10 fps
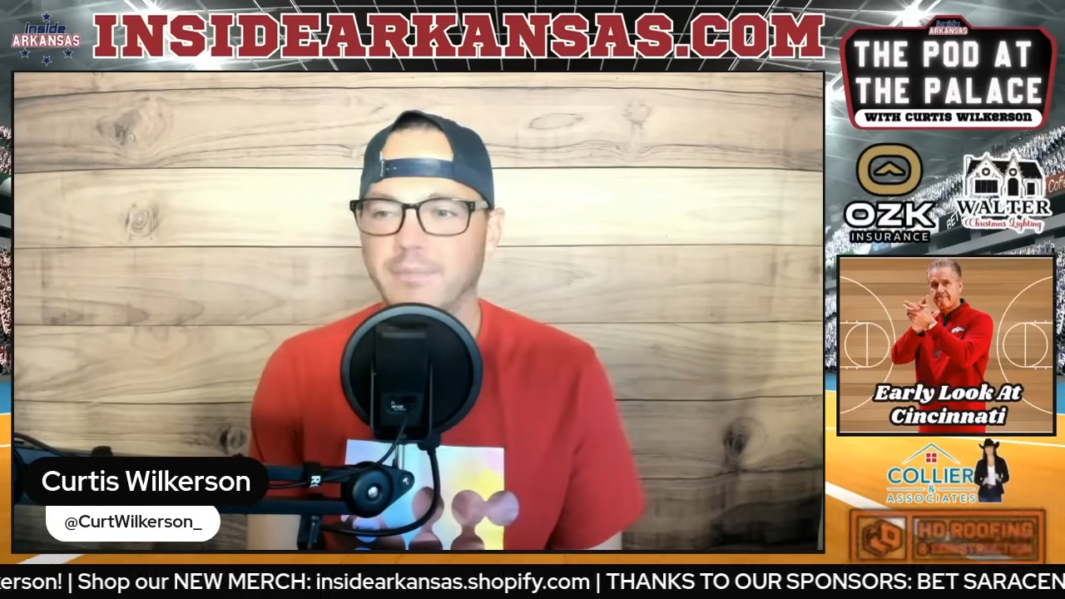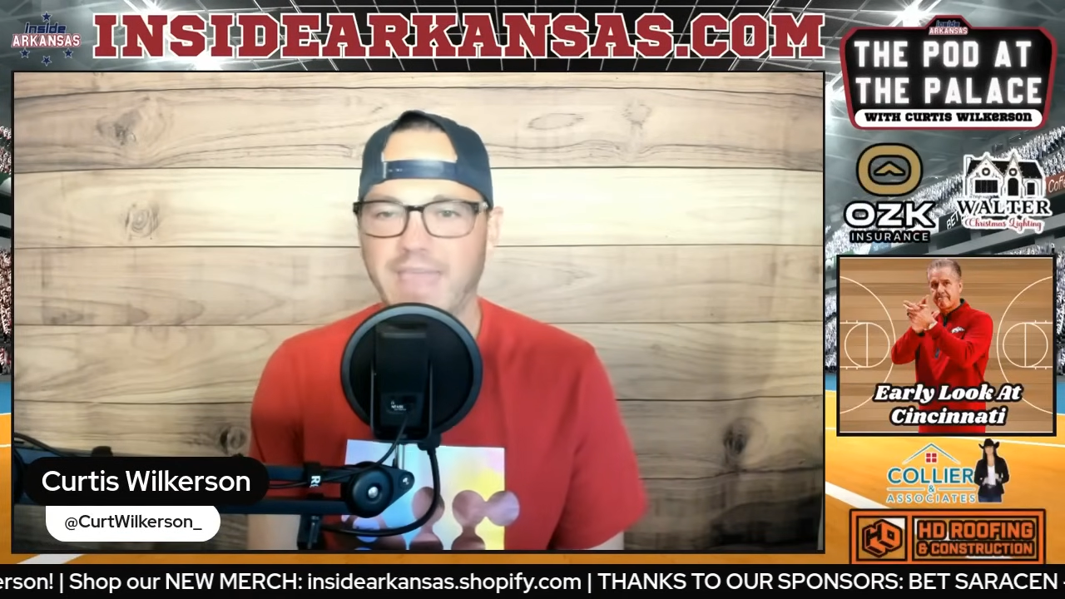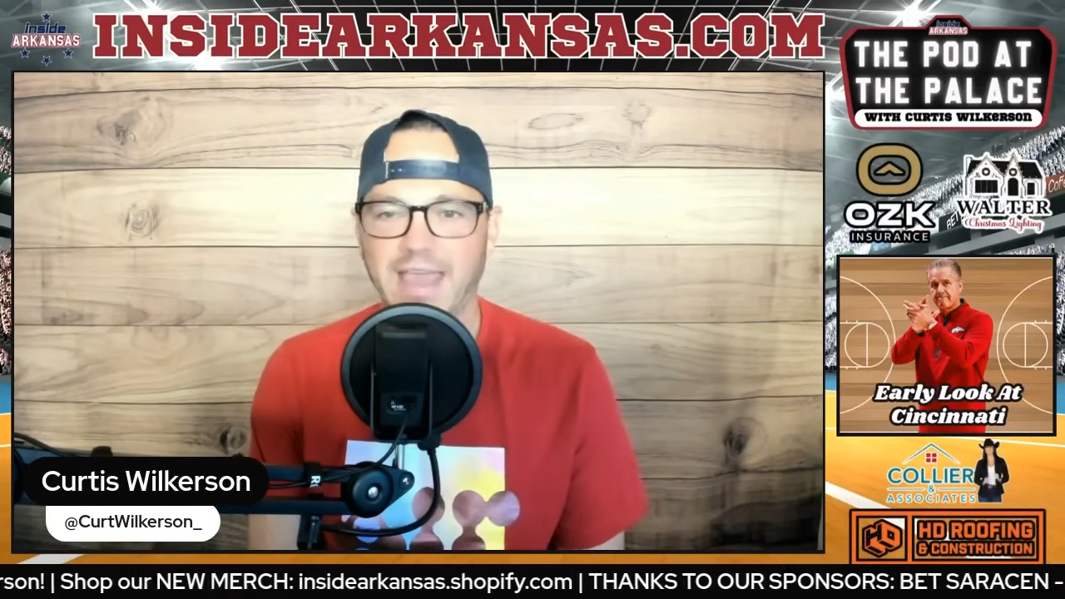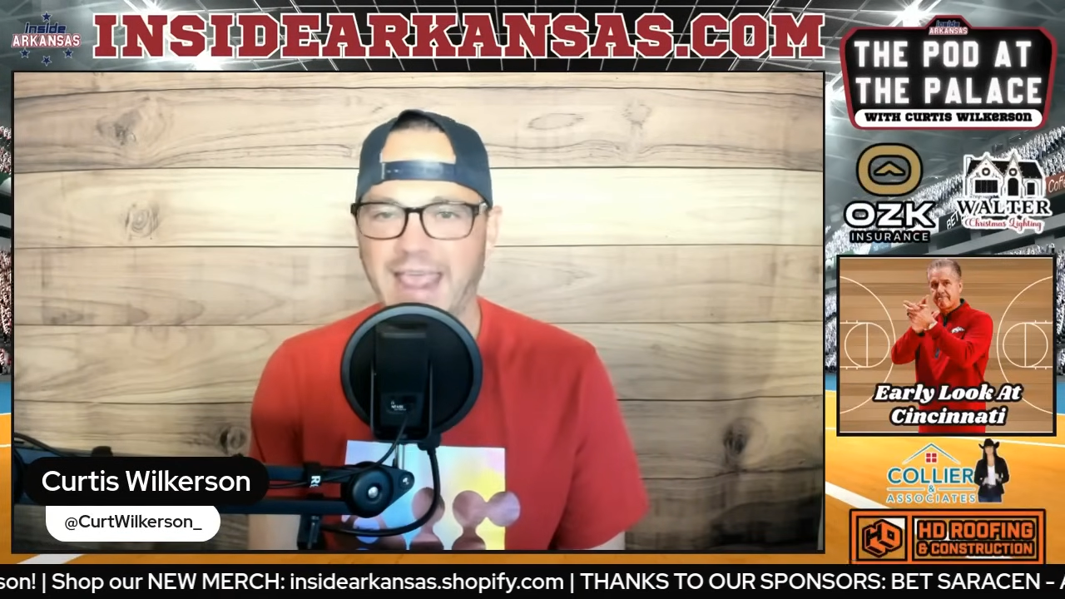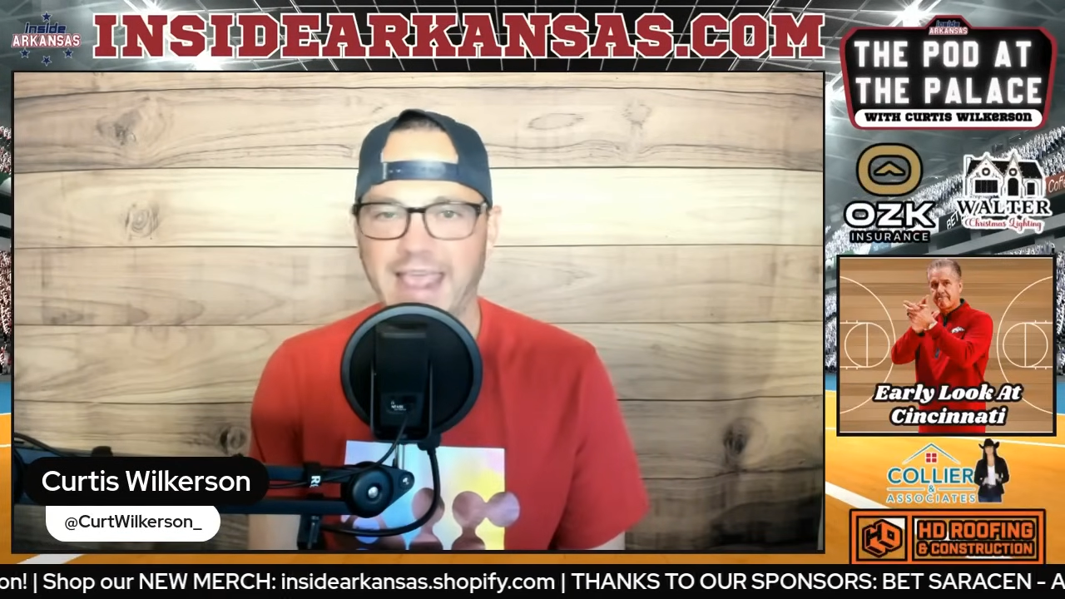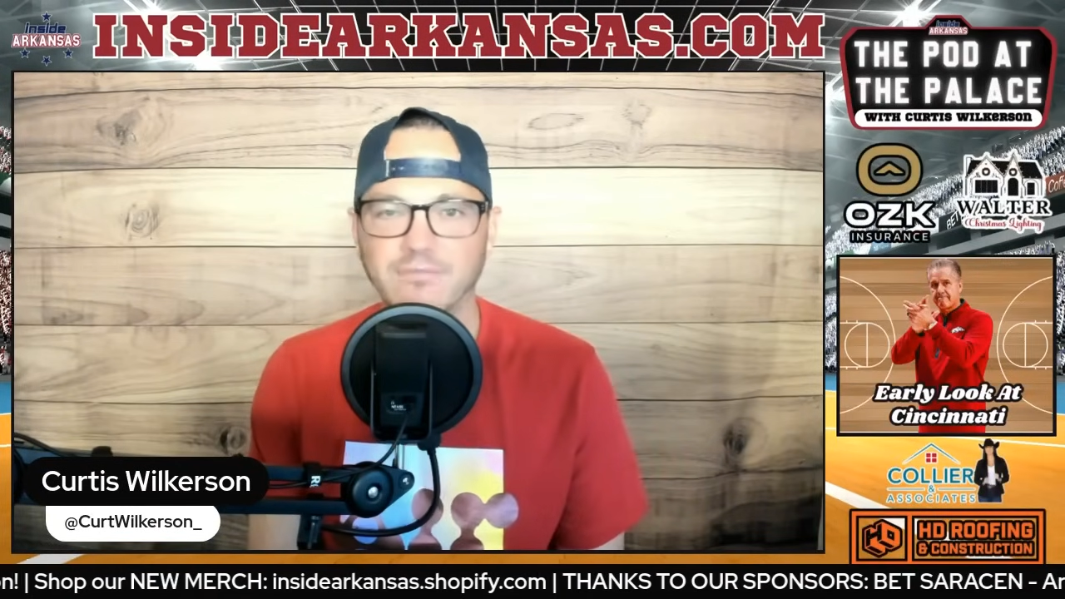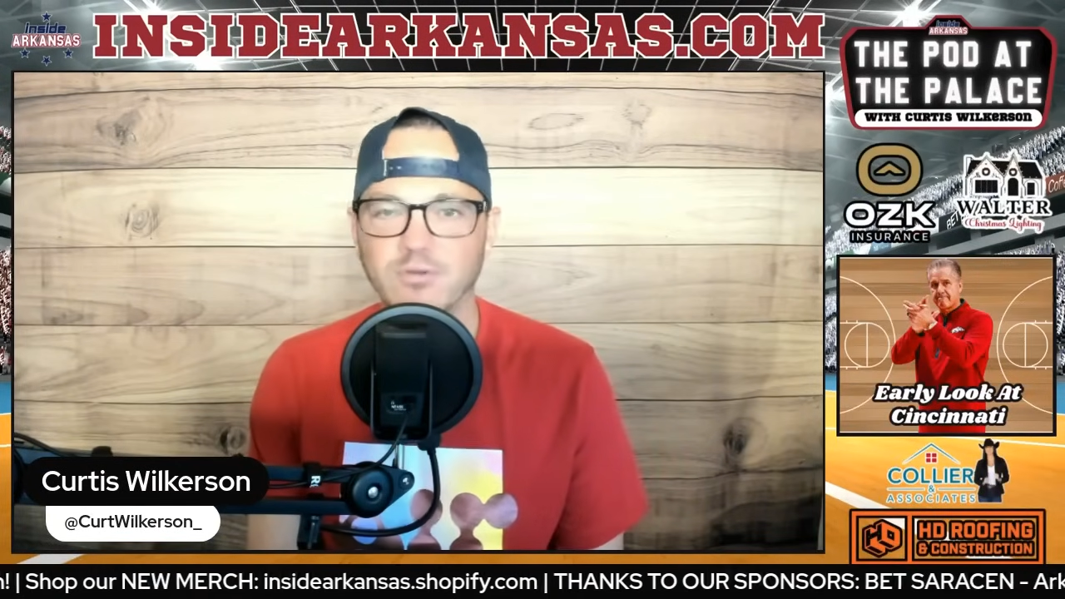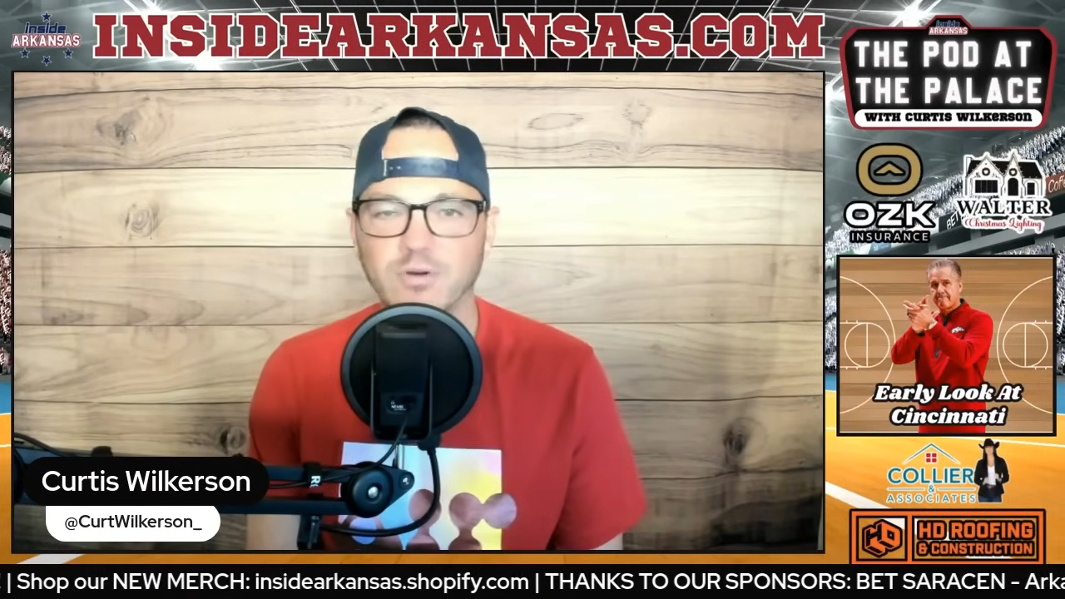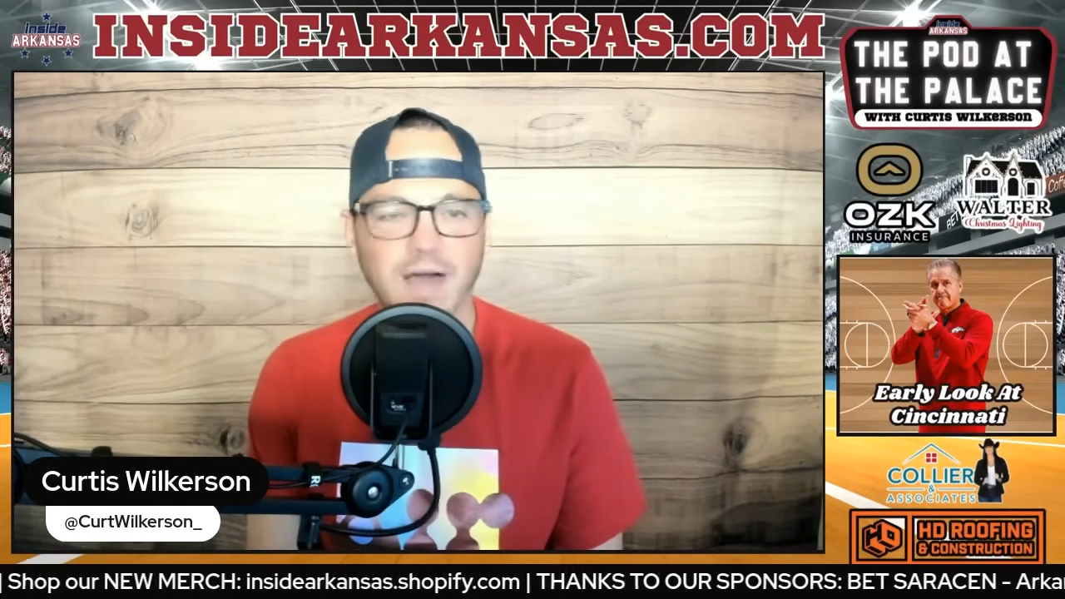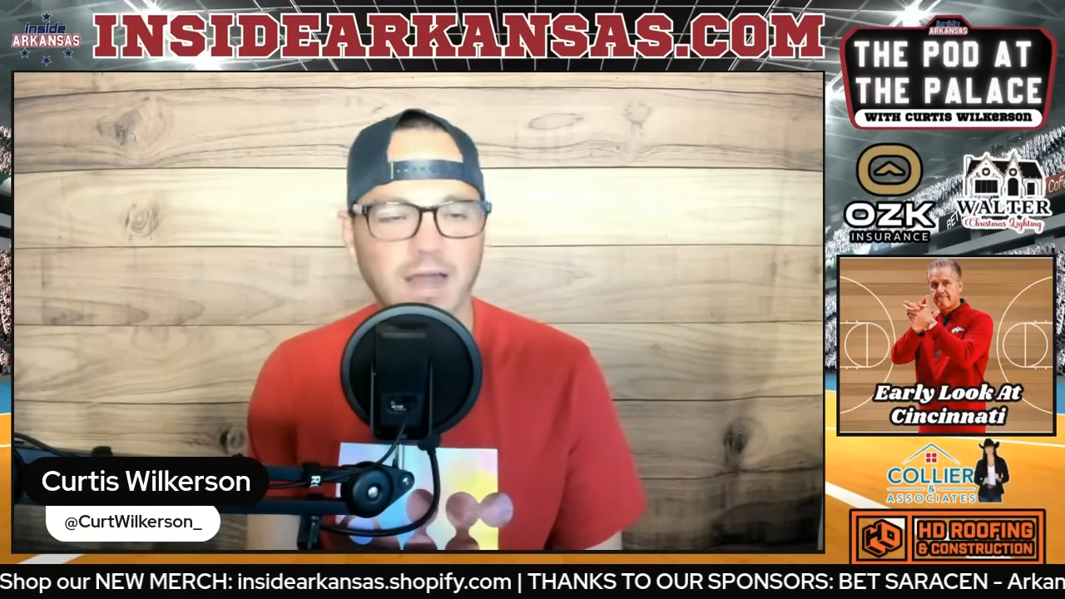They had a
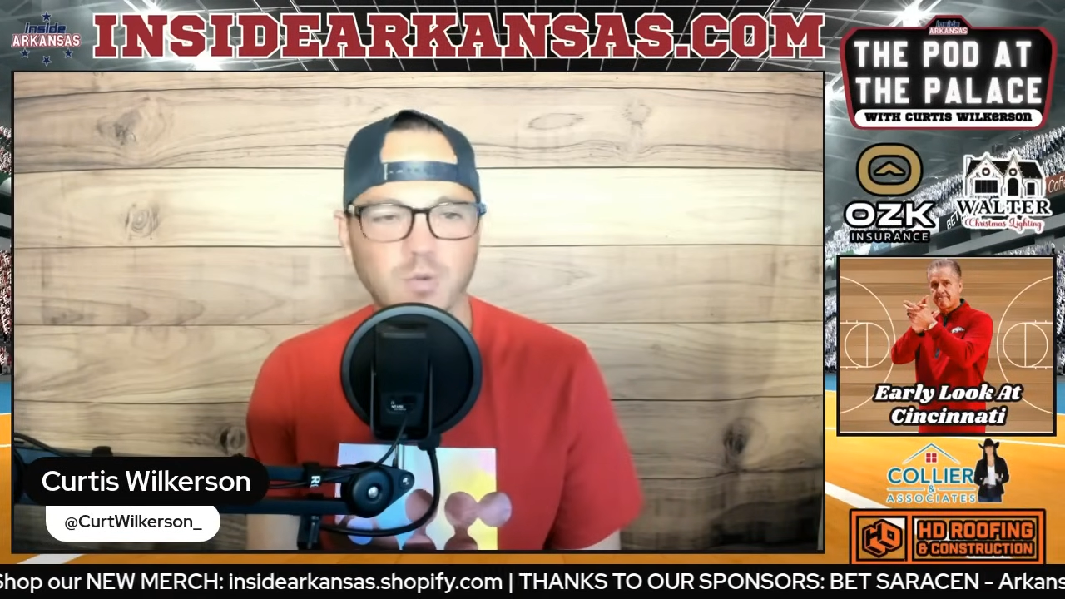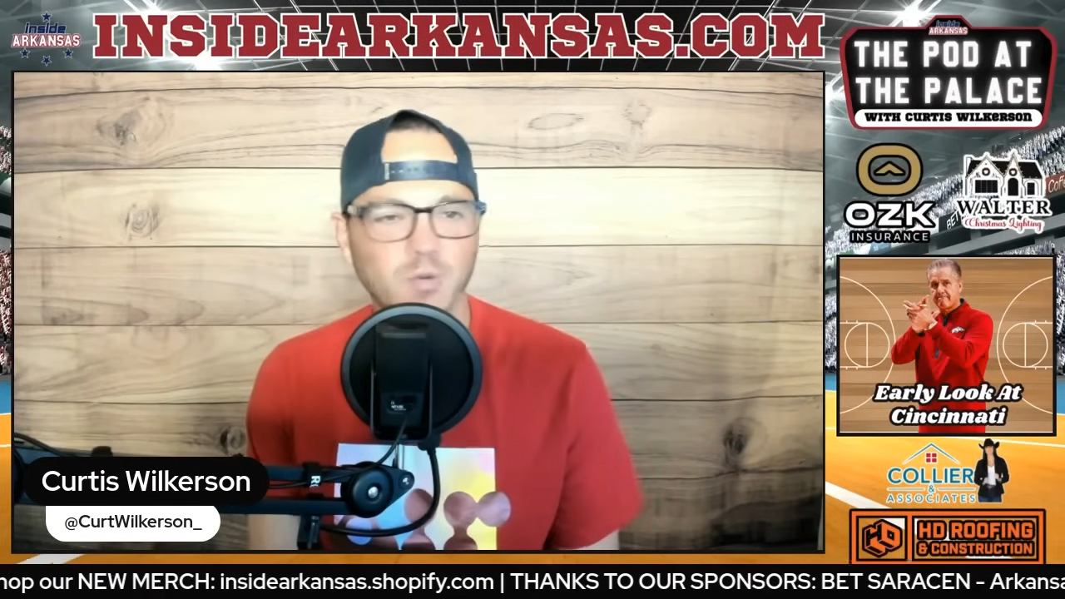handful of honorable